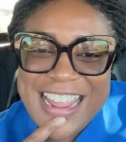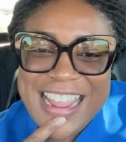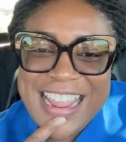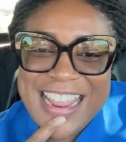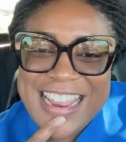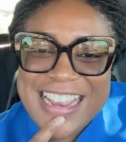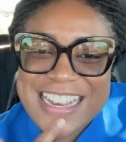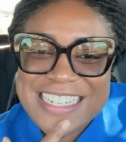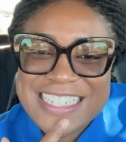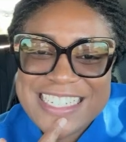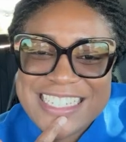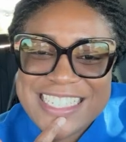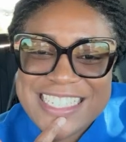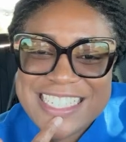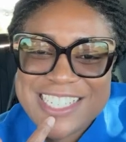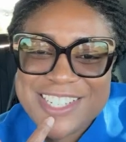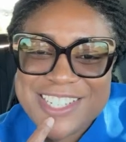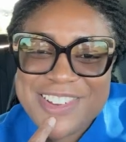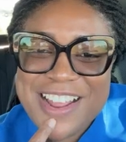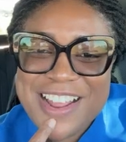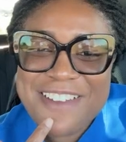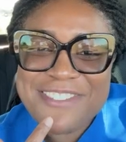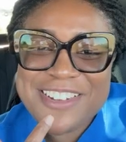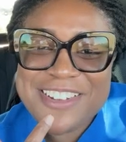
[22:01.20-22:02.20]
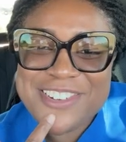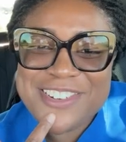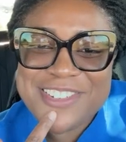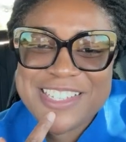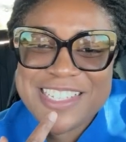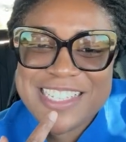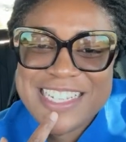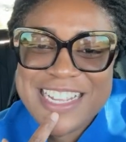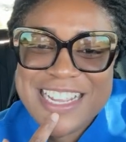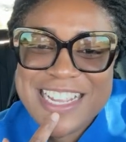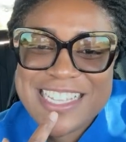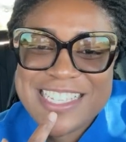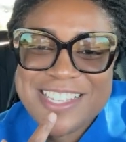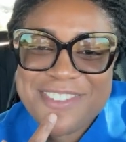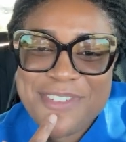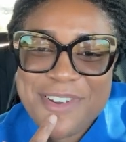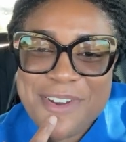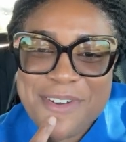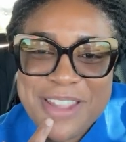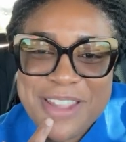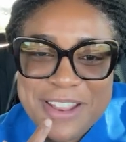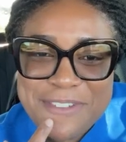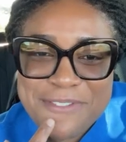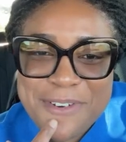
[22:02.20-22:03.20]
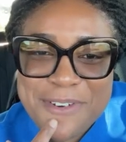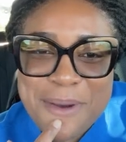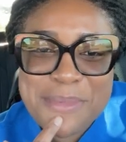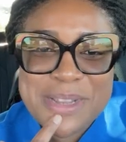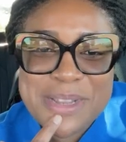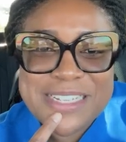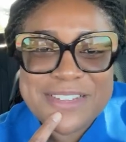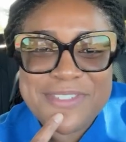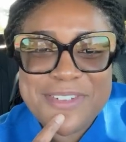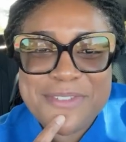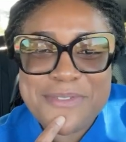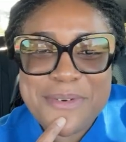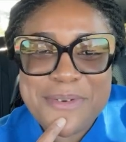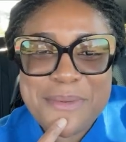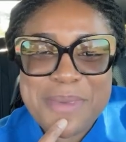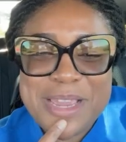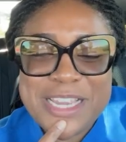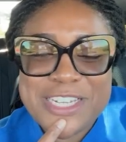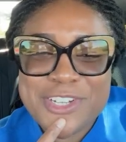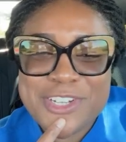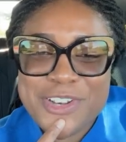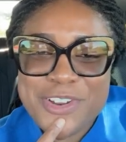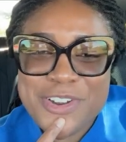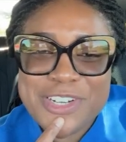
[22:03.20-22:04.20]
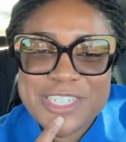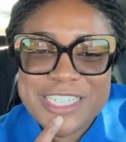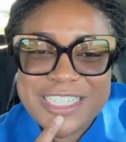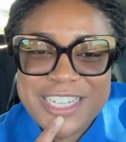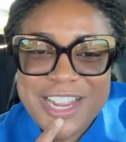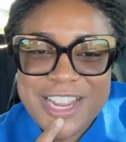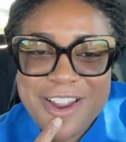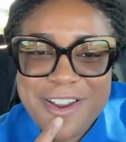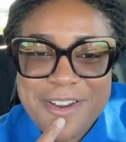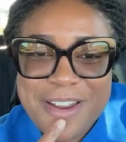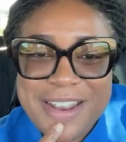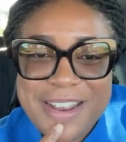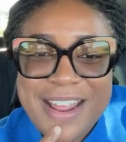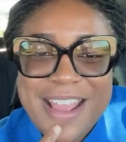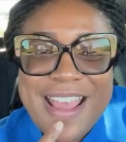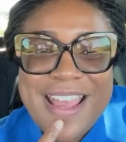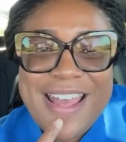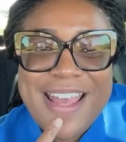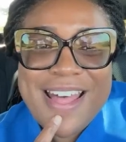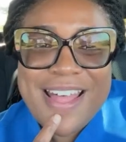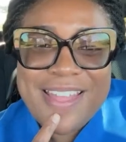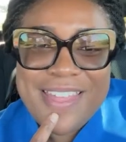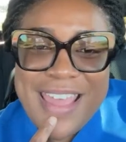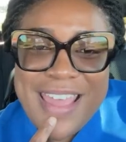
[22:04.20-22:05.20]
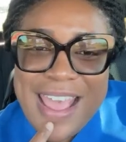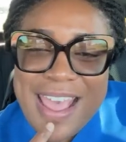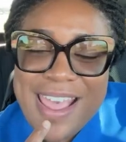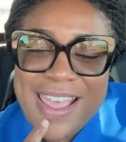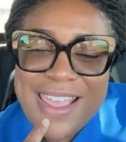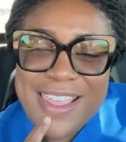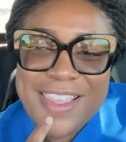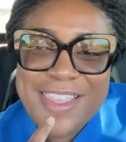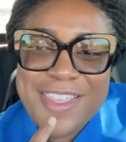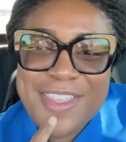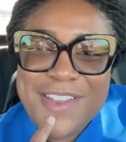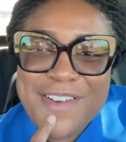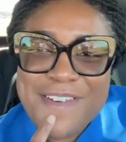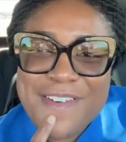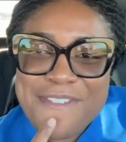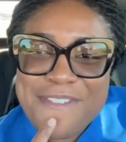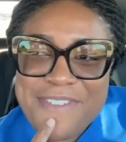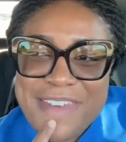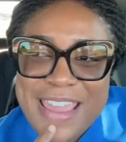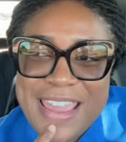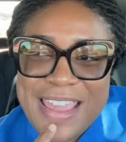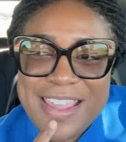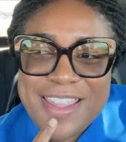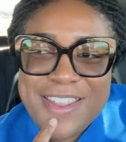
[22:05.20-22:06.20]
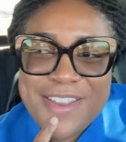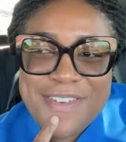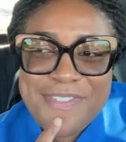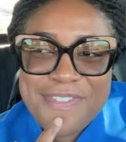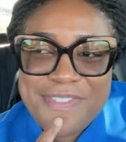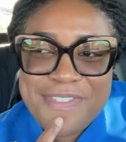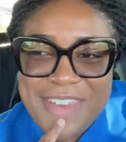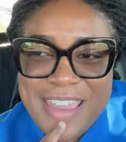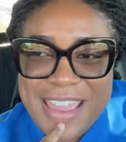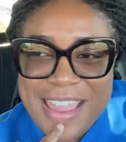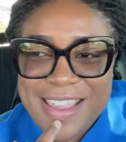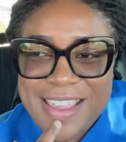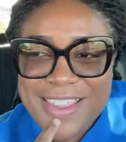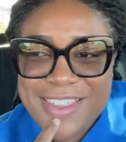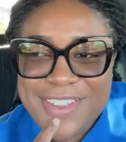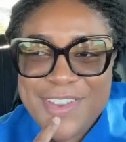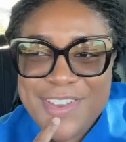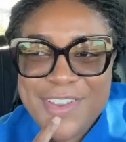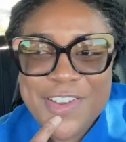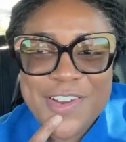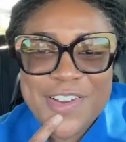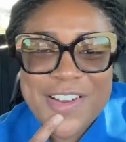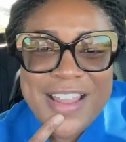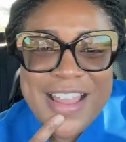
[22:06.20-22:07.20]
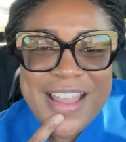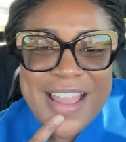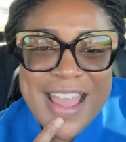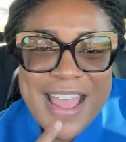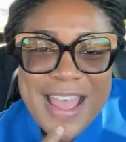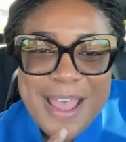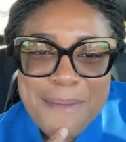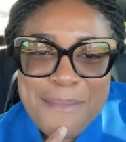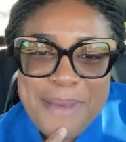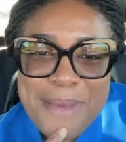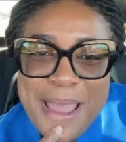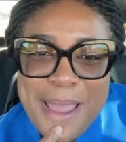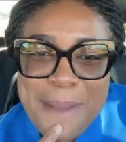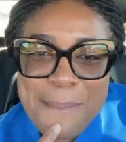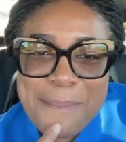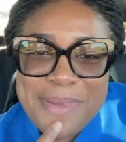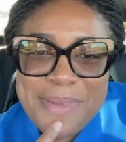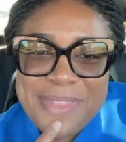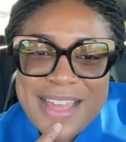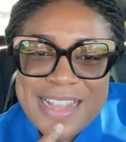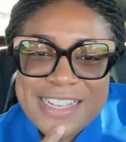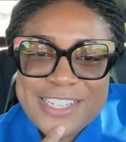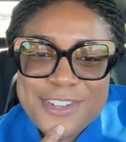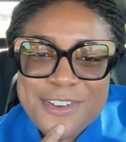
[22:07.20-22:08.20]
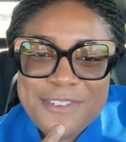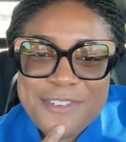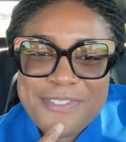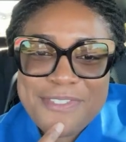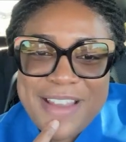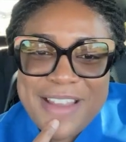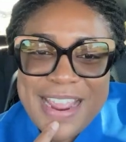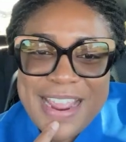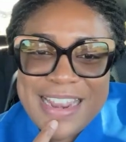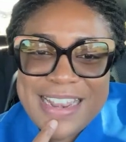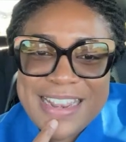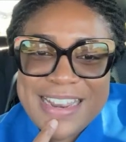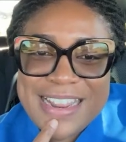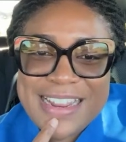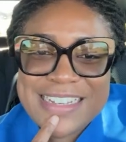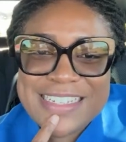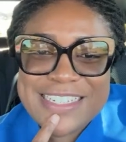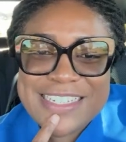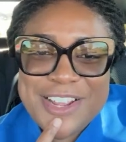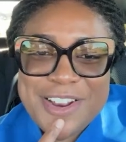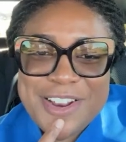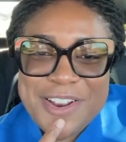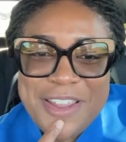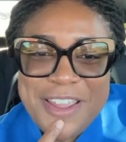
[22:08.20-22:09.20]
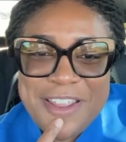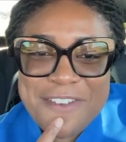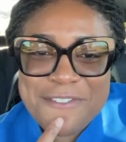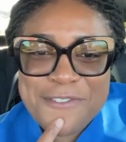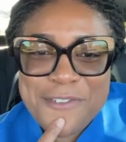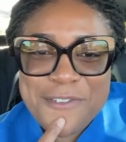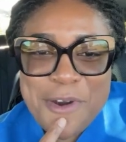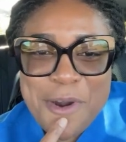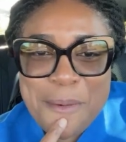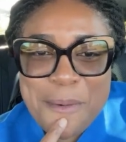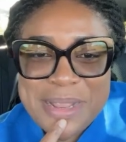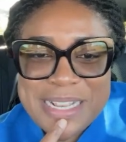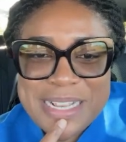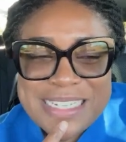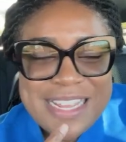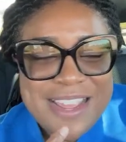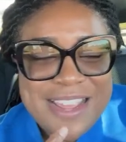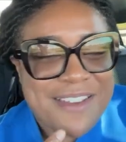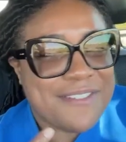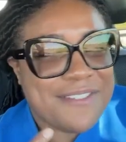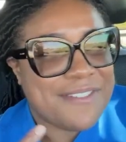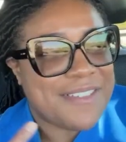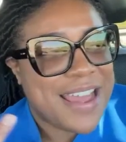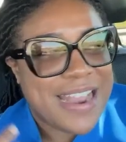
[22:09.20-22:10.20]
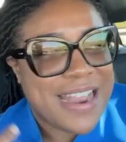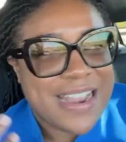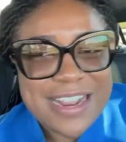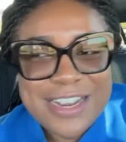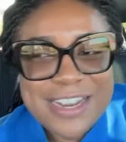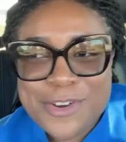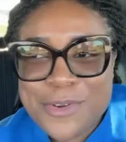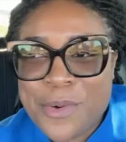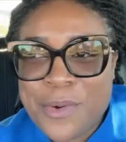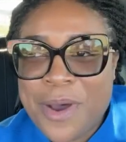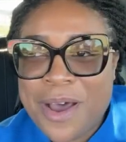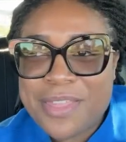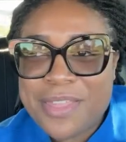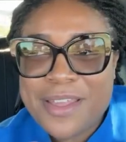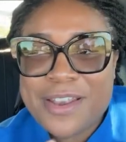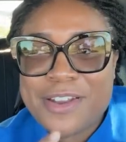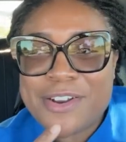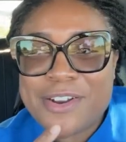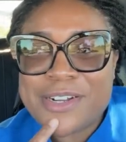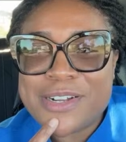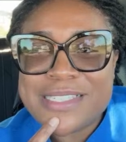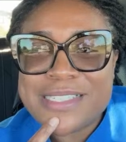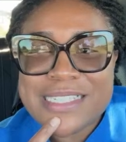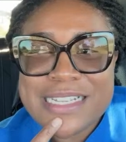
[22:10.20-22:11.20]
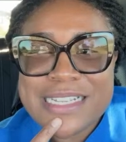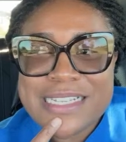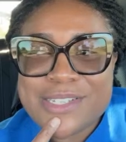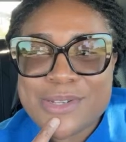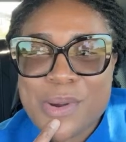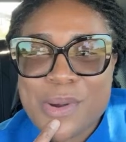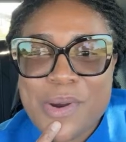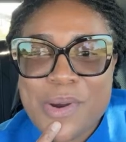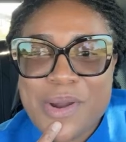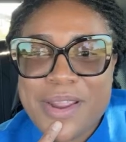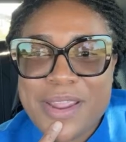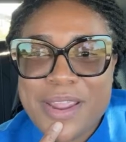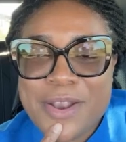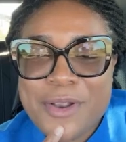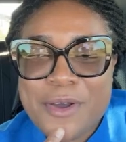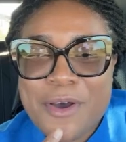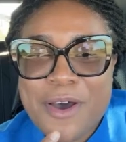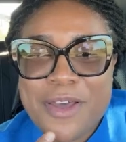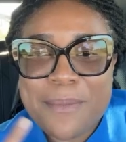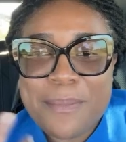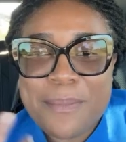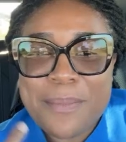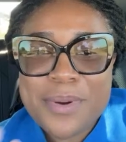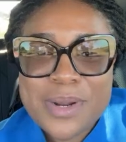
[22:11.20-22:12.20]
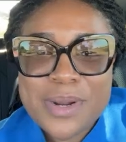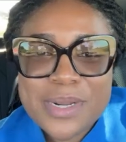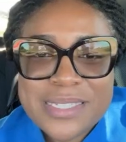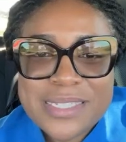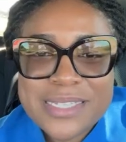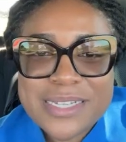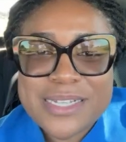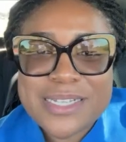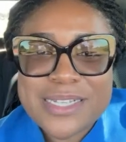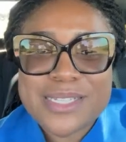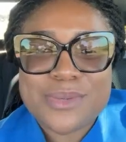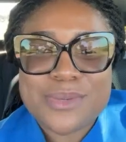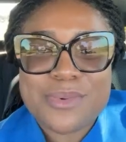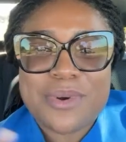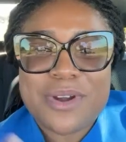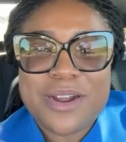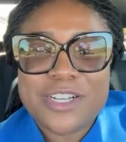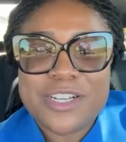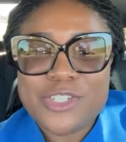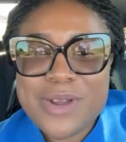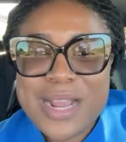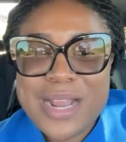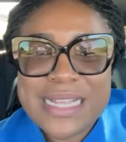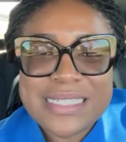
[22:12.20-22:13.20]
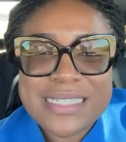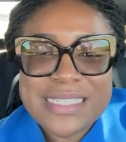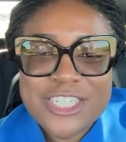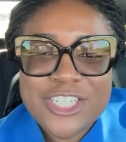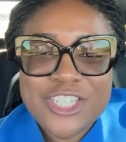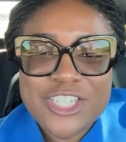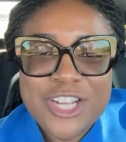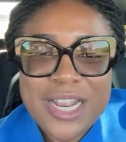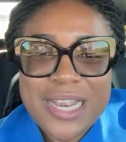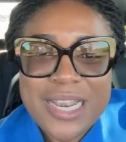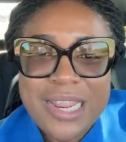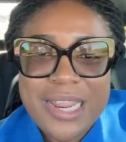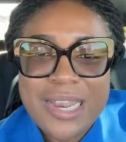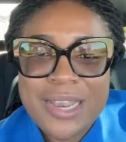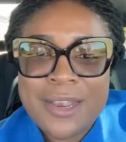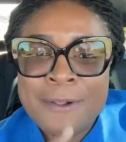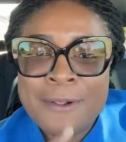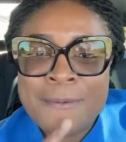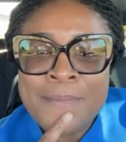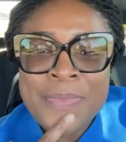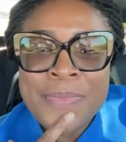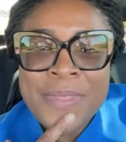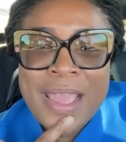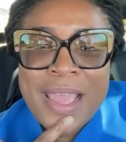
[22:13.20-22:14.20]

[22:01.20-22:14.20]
in. She says, good afternoon, Stacey. Very informative information you're sharing. Thank you. Thank you. Thank you. I'm happy that you find it, you know, informative. And I know other nurses or, you know, other persons who are transitioning